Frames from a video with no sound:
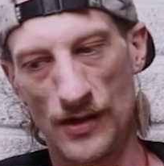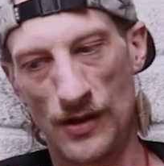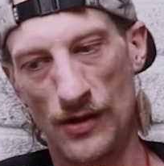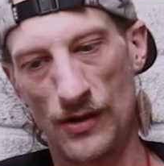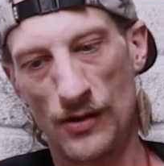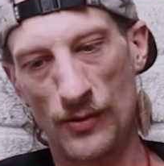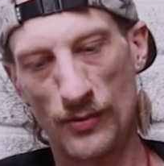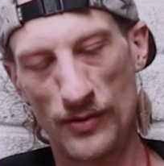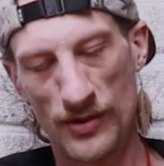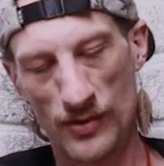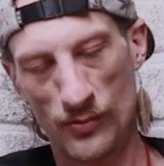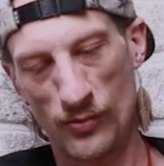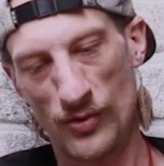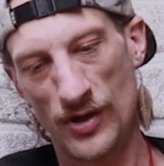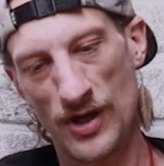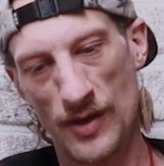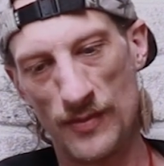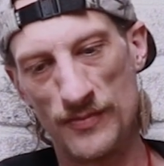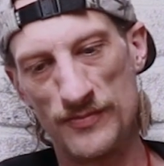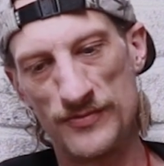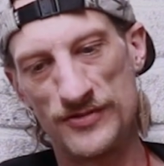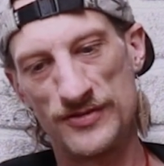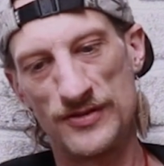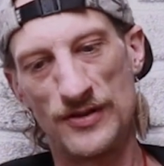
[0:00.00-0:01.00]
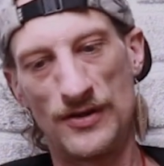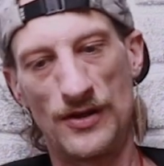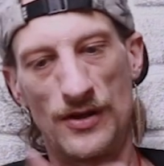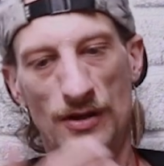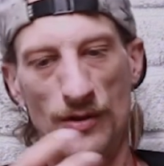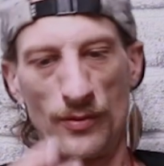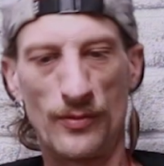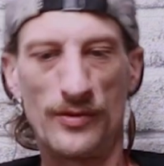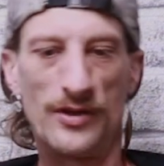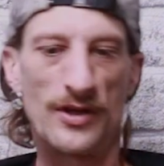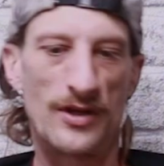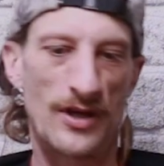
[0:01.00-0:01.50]
along with the worms,
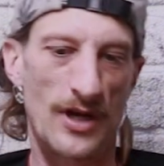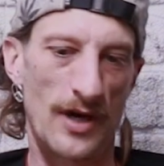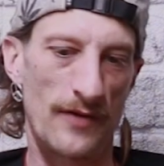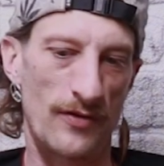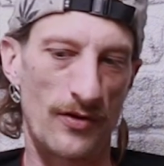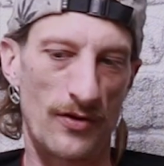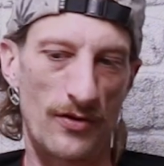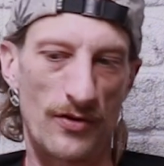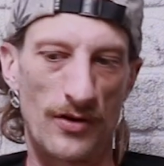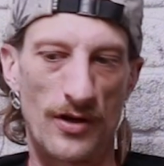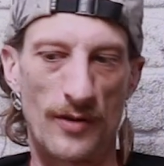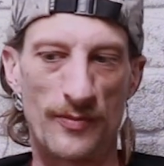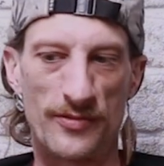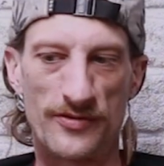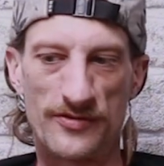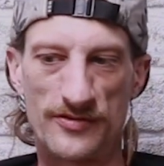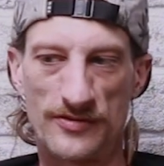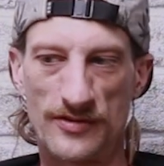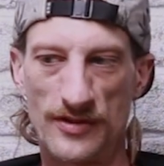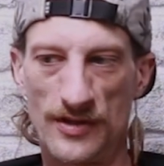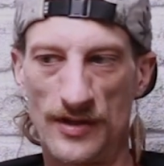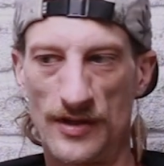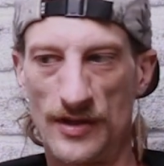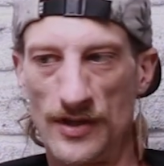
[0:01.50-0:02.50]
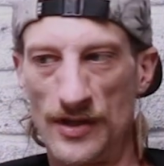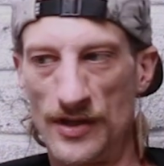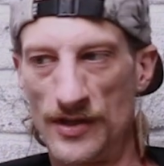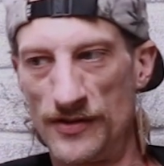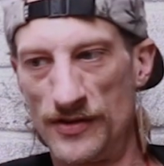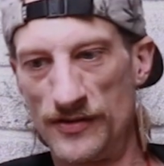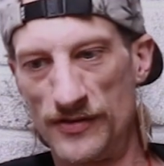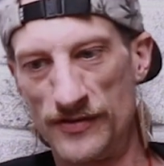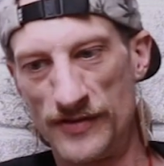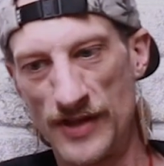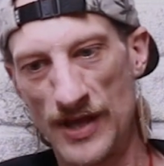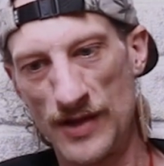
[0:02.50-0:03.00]
along with your cover crops,
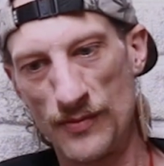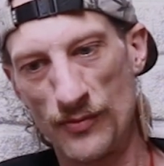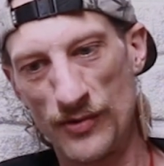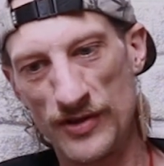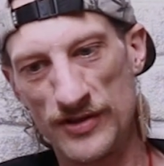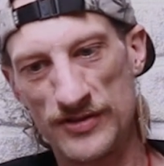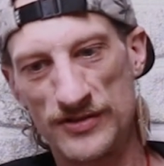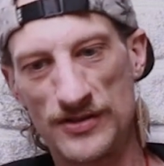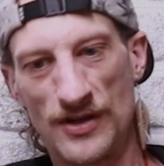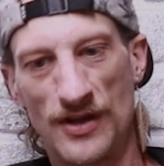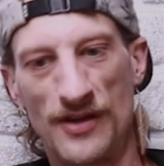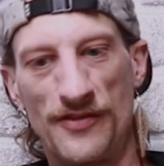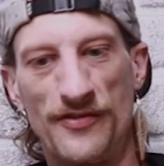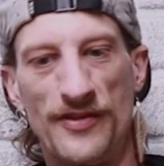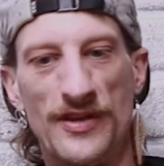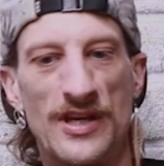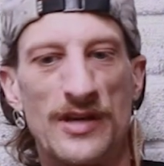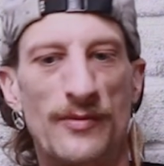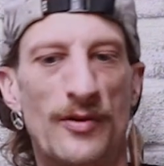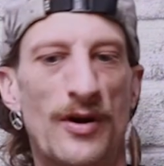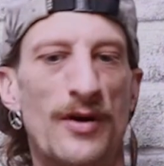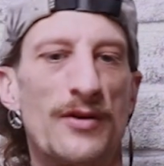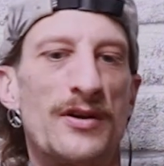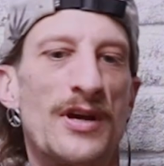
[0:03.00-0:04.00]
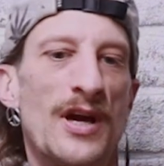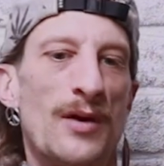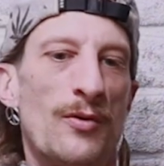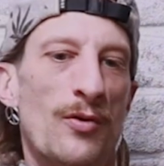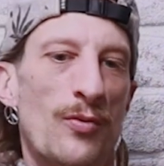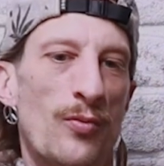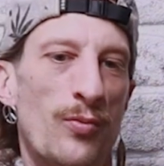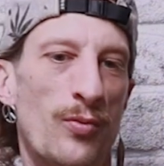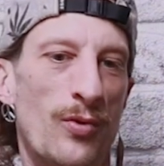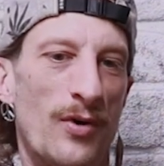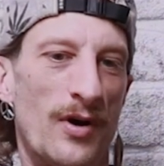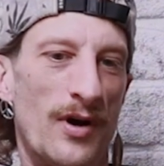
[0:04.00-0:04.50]
then we started thinking about, okay,
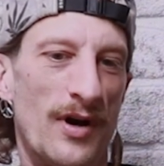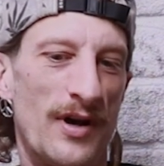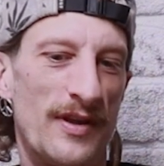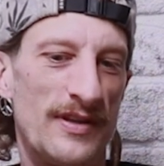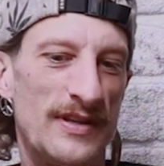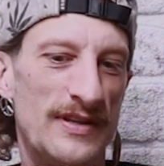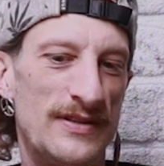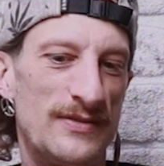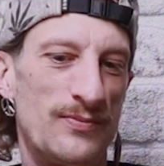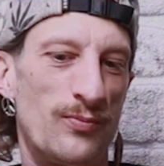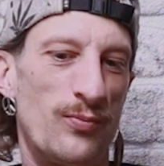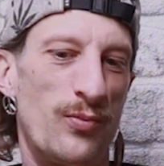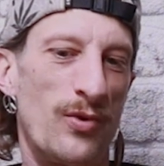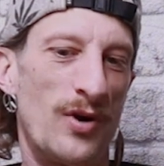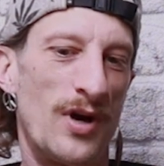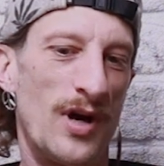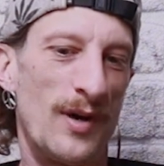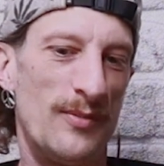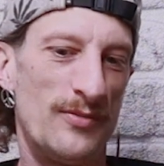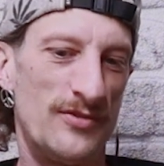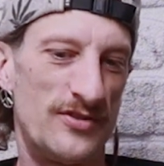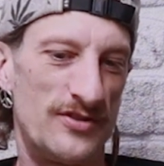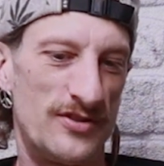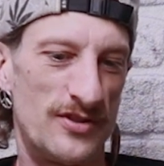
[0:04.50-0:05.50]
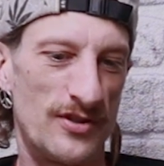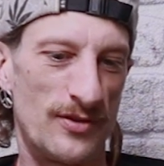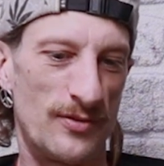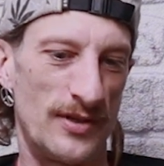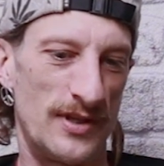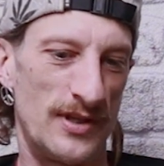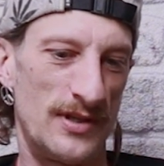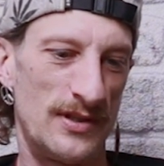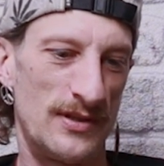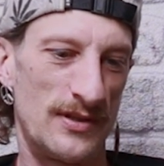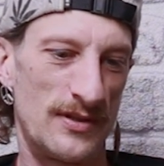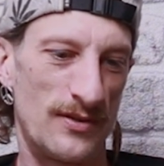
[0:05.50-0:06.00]
well, what are these worms
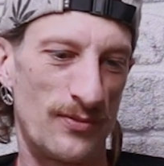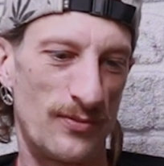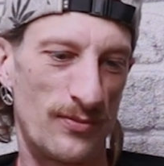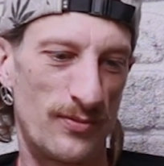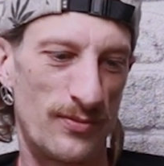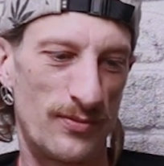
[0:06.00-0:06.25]
doing?